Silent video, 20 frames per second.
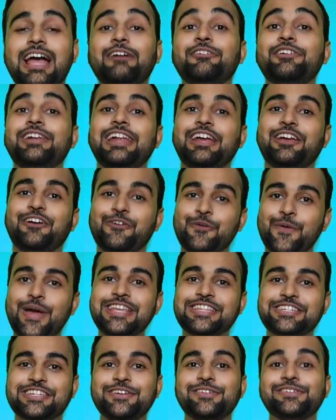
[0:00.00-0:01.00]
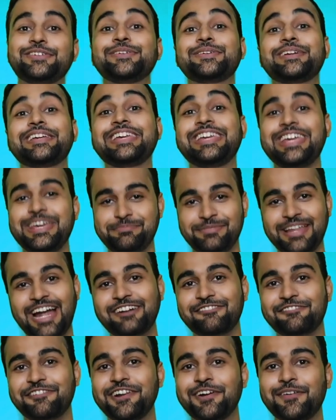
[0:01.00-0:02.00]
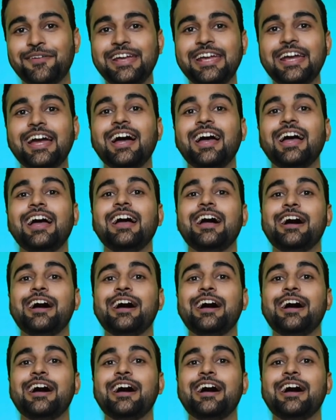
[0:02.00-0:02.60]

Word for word: I would request you to keep that flowing